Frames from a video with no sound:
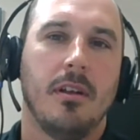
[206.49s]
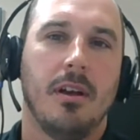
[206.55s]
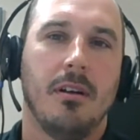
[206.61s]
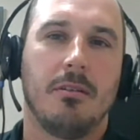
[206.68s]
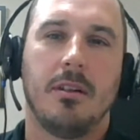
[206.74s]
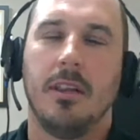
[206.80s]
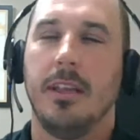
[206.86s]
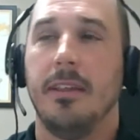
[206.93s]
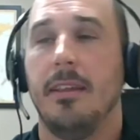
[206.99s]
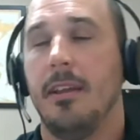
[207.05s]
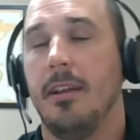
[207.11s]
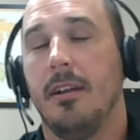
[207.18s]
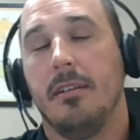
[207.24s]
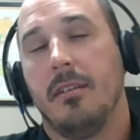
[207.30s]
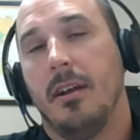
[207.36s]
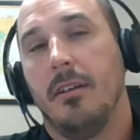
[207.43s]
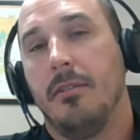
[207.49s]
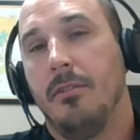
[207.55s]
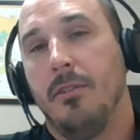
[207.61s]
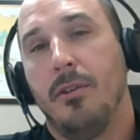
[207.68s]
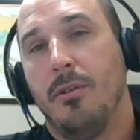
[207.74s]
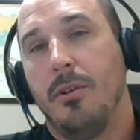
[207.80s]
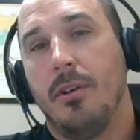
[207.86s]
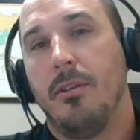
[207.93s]
how clean they are, I
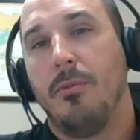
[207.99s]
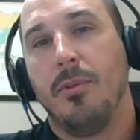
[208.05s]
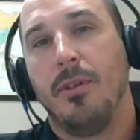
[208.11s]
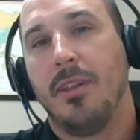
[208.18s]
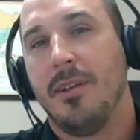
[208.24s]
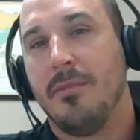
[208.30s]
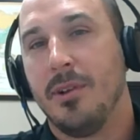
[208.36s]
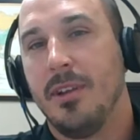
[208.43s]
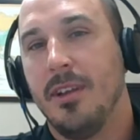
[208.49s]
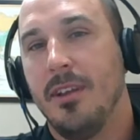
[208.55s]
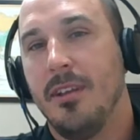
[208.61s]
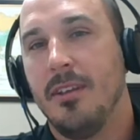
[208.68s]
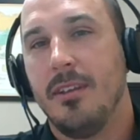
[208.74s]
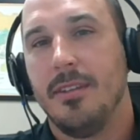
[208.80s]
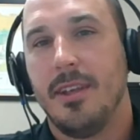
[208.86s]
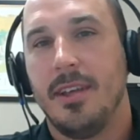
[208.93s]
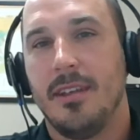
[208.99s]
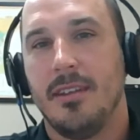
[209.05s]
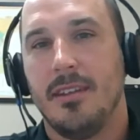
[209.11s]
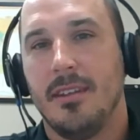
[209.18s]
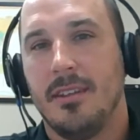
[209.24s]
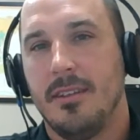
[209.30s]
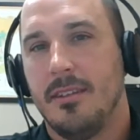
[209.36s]
don't know. I don't really ever get into that.